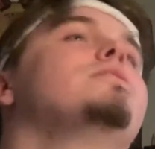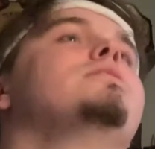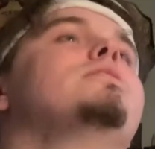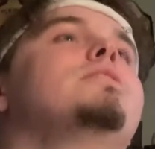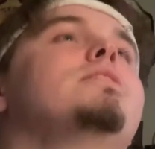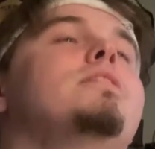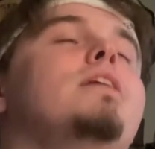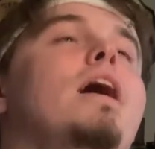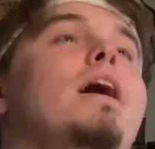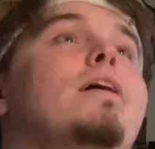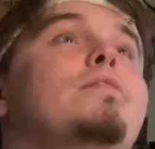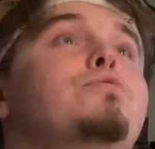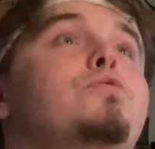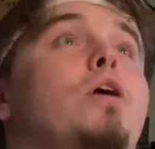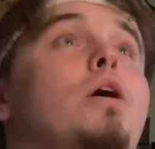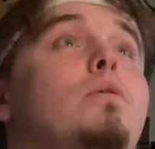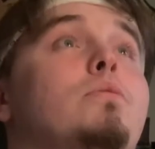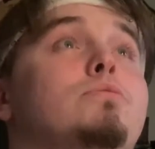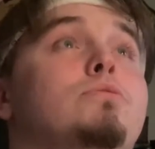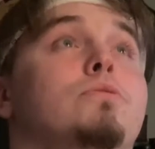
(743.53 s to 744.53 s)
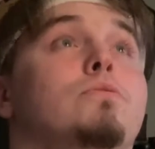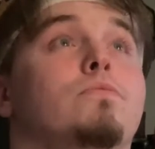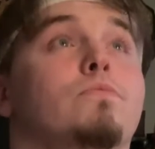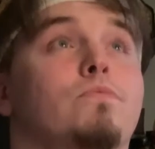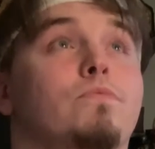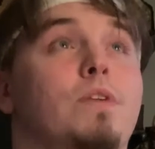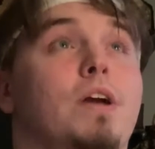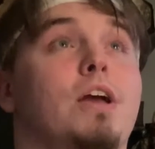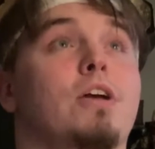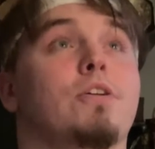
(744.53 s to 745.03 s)
I thought was a
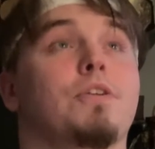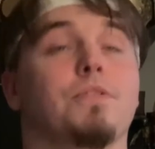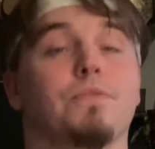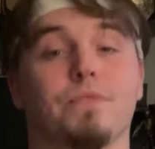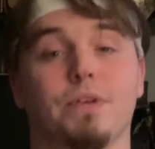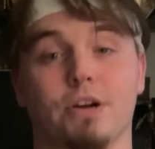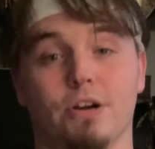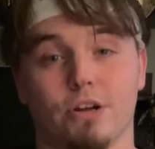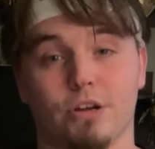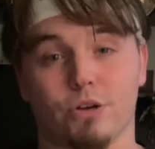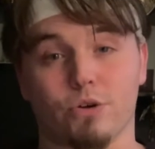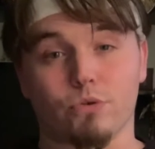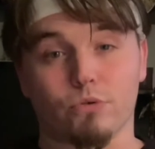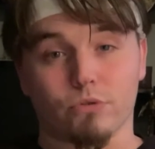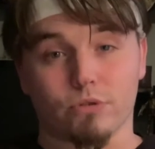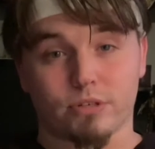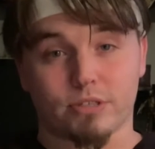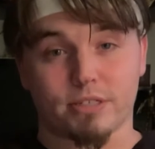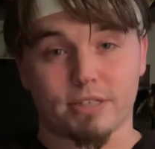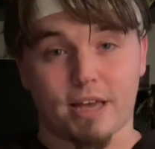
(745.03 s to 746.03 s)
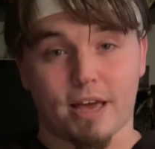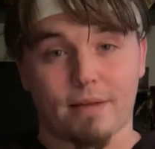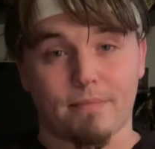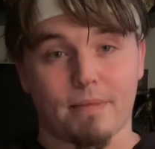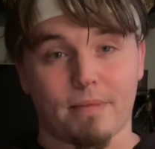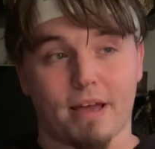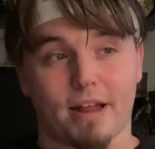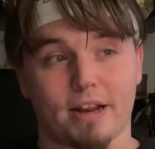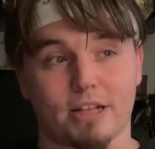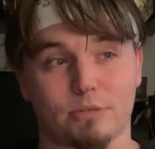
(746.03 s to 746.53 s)
very, very cool set,
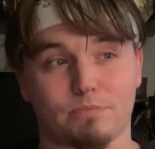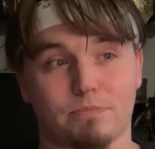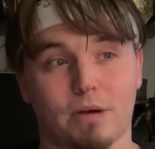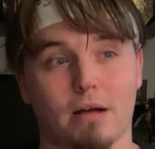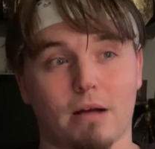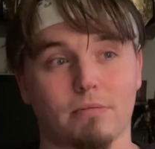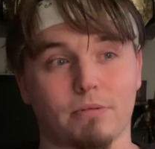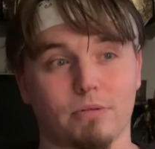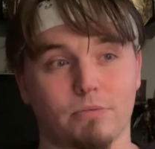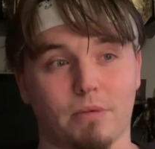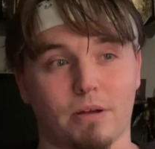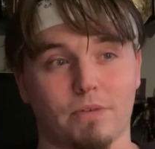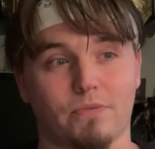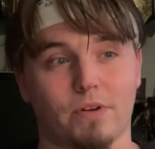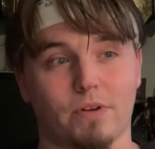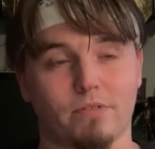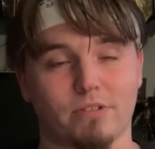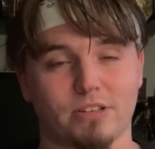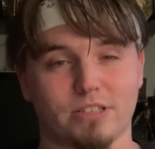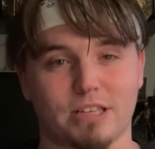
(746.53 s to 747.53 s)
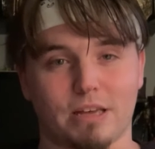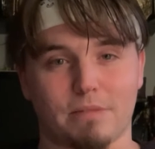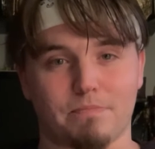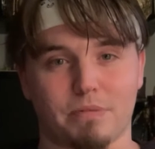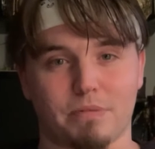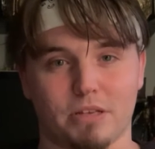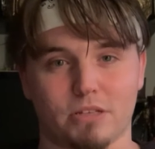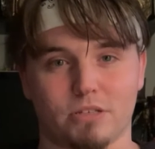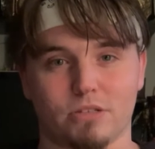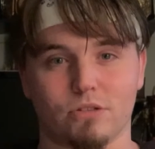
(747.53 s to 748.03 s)
man. It's probably my favorite set
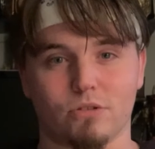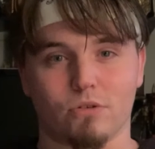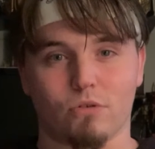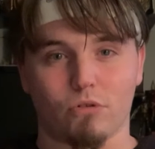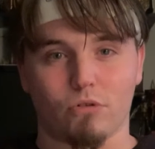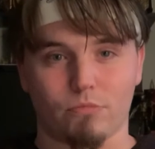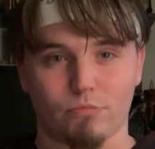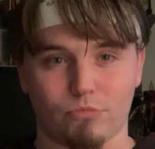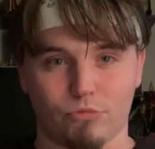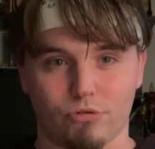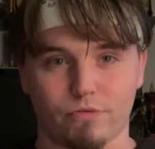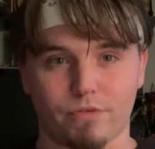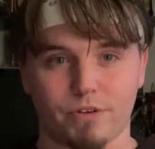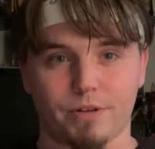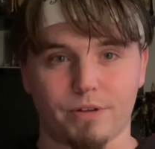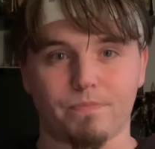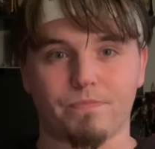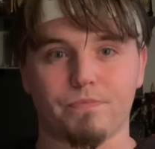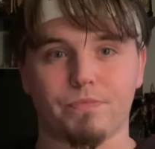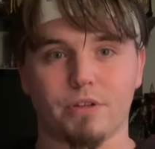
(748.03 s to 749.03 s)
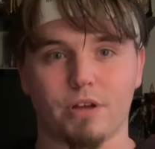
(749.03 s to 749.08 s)
piece in the whole movie.